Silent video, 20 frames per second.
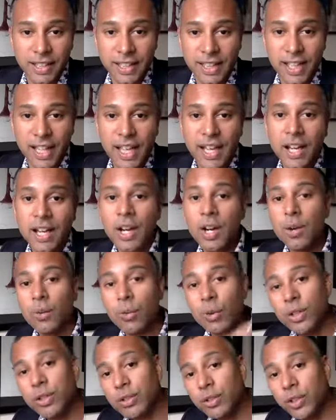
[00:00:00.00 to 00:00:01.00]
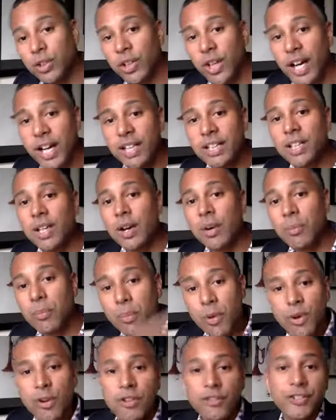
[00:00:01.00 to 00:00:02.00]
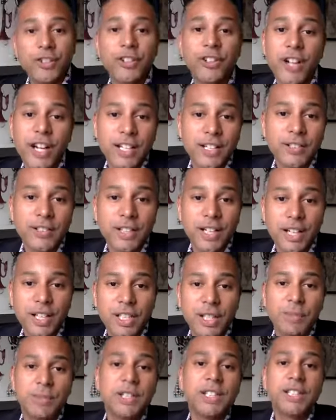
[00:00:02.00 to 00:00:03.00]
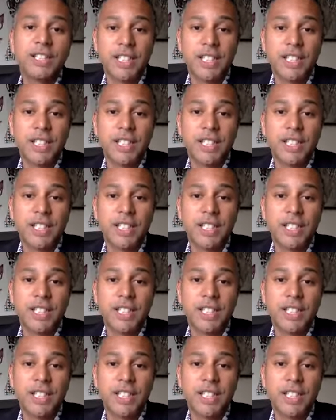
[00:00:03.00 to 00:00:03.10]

Yeah? Want to attract more of your ideal customer?